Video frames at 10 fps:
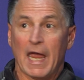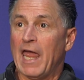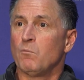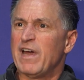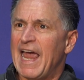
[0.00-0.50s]

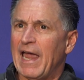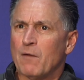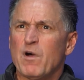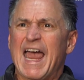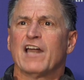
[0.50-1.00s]
and
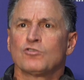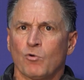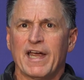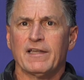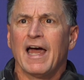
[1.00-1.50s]
we had
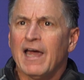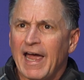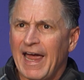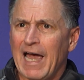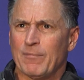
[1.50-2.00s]
great
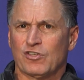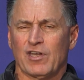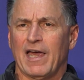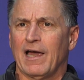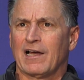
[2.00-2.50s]
habits